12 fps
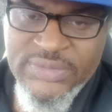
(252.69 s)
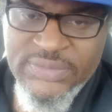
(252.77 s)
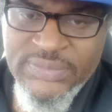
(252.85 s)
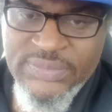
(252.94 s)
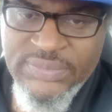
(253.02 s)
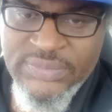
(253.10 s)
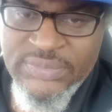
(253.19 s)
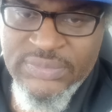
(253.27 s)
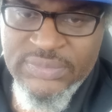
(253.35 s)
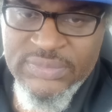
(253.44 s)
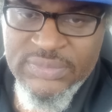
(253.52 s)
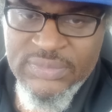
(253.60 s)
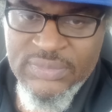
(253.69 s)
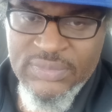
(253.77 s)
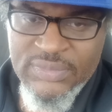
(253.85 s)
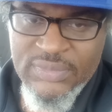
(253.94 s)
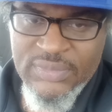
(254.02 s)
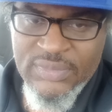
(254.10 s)

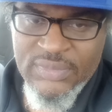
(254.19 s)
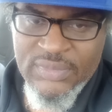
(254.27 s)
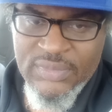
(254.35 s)
(no one is talking)